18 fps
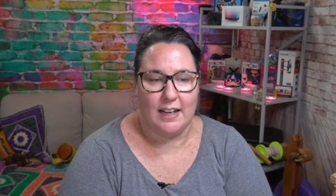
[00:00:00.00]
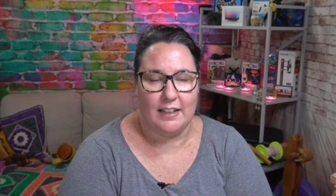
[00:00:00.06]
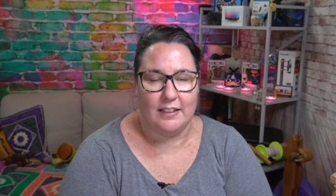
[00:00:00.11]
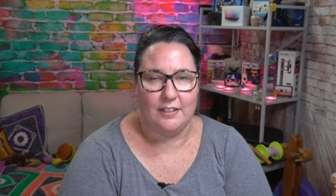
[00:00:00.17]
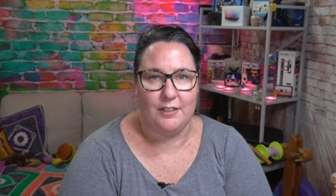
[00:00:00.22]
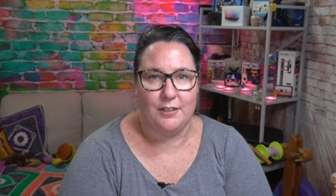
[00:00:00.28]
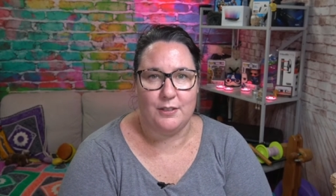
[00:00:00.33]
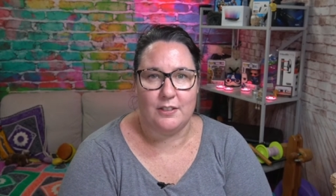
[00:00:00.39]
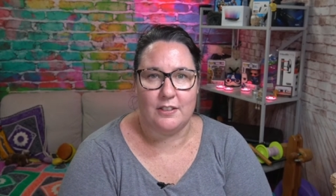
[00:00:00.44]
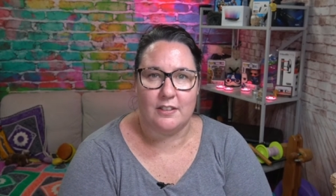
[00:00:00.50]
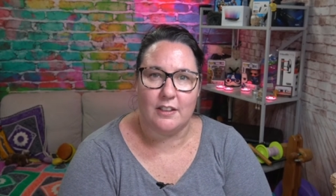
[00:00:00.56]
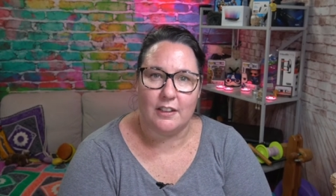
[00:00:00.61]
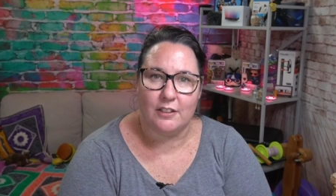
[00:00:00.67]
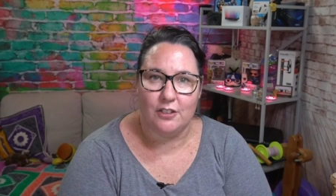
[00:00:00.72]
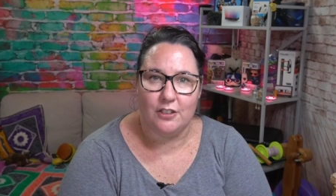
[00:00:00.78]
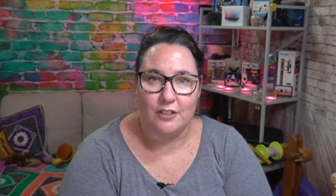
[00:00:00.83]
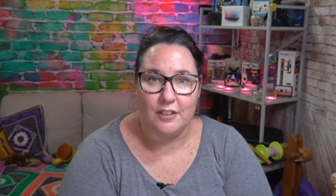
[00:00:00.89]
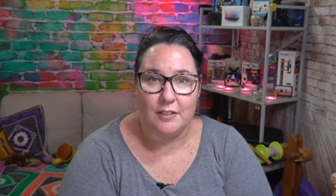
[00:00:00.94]
And she was like,
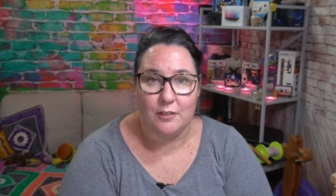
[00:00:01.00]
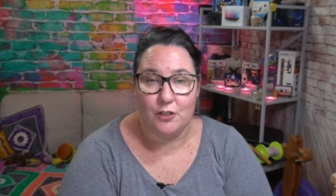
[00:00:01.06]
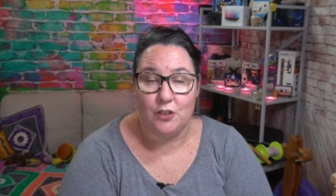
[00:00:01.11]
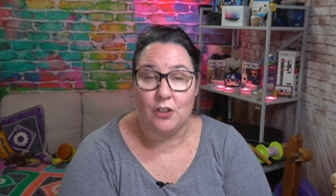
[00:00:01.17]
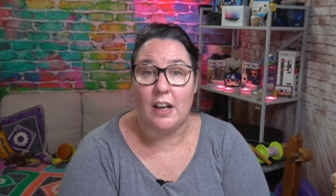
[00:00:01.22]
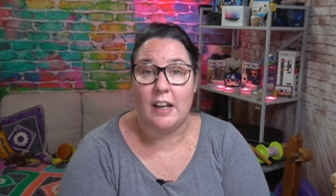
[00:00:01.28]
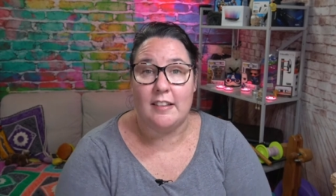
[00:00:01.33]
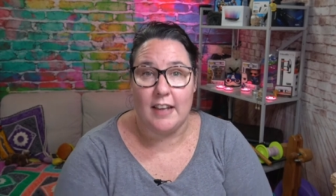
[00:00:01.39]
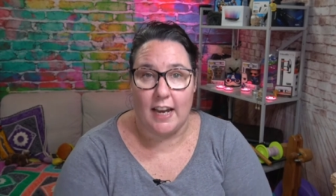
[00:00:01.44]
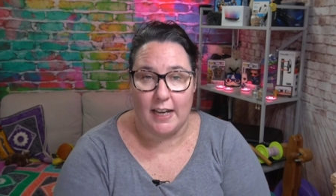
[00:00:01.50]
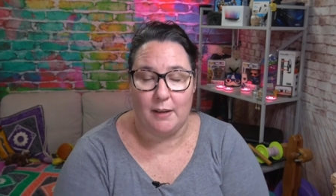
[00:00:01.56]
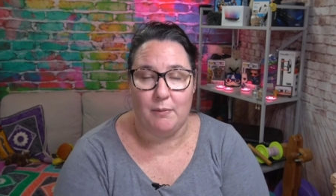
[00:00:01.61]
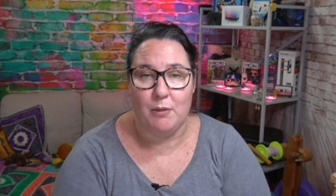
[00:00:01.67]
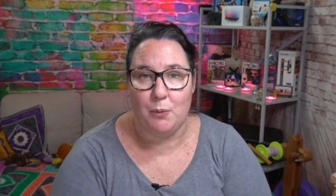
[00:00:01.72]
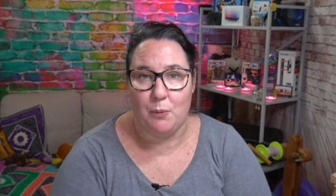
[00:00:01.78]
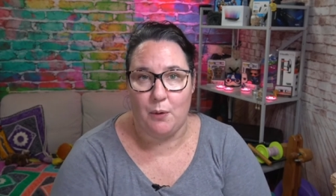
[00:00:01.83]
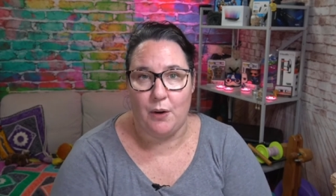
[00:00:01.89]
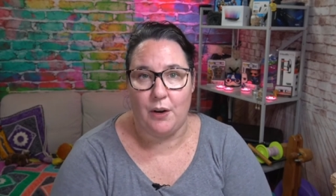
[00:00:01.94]
should, should I take him
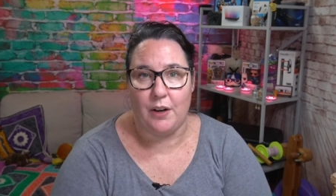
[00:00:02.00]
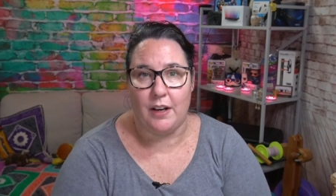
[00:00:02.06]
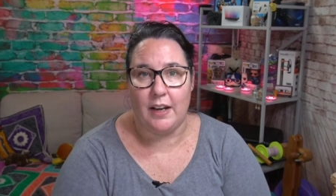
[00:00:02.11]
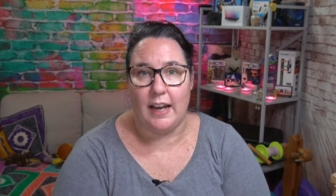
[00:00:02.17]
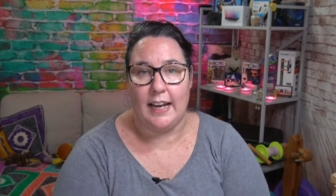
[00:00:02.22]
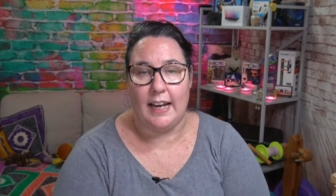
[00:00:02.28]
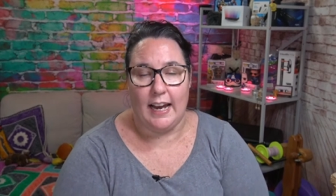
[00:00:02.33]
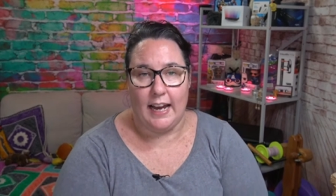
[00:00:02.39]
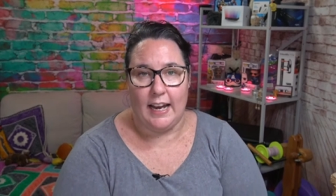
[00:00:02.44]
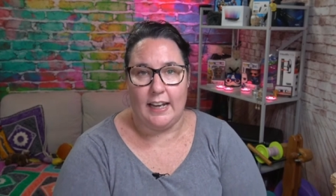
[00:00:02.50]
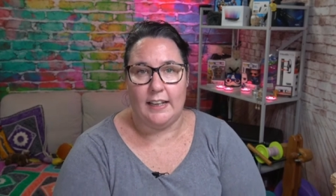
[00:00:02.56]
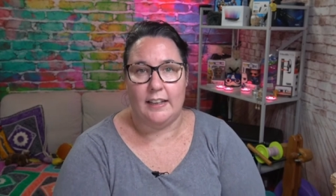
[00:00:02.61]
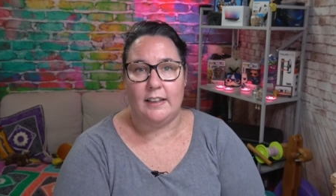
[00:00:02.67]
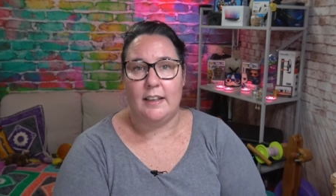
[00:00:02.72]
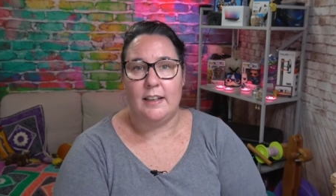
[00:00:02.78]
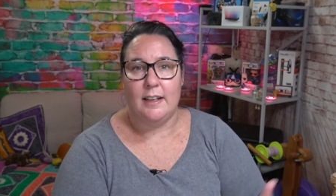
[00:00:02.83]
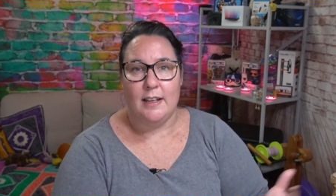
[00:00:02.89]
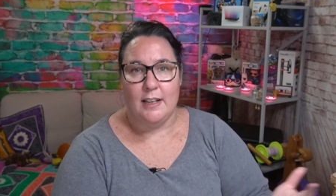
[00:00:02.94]
to work again
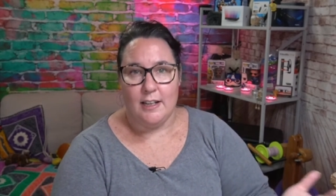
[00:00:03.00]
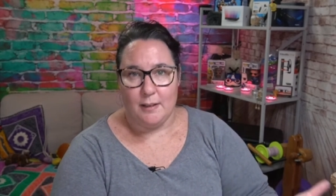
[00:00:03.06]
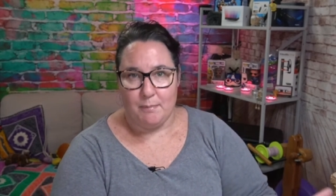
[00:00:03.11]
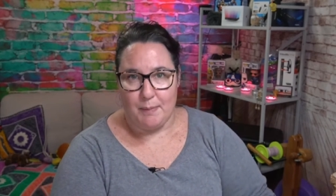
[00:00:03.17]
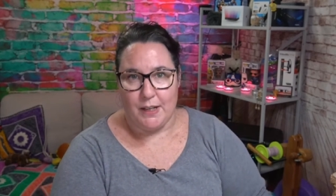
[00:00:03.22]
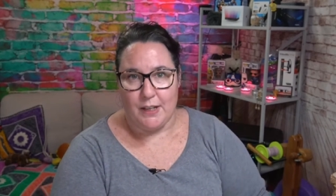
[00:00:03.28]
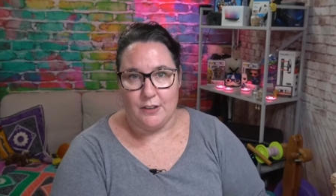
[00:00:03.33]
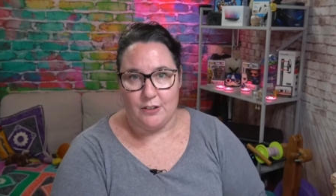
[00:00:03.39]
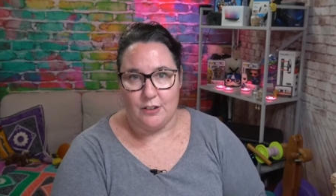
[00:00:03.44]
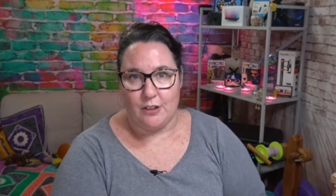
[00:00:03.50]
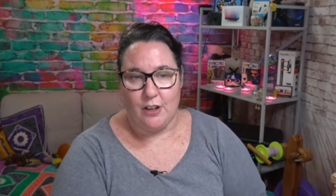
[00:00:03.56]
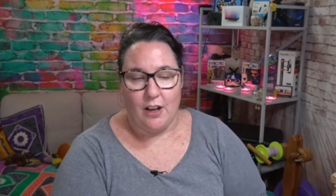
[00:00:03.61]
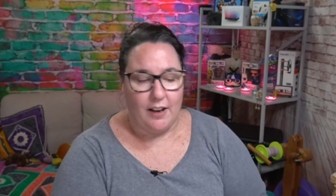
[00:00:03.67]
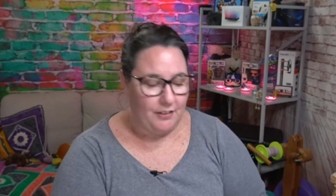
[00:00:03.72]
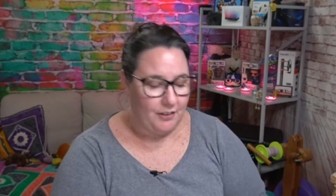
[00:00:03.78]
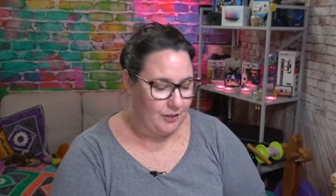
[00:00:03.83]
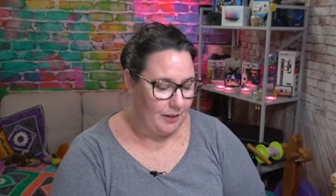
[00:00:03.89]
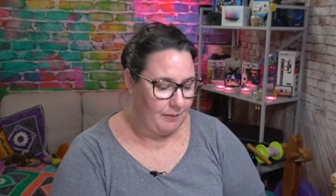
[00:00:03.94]
because you're
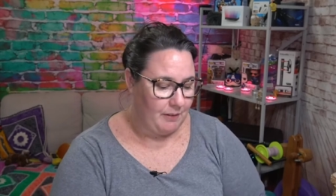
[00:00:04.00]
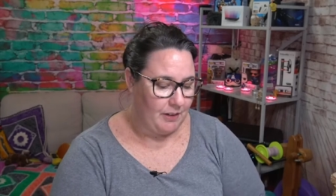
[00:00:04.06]
live streaming?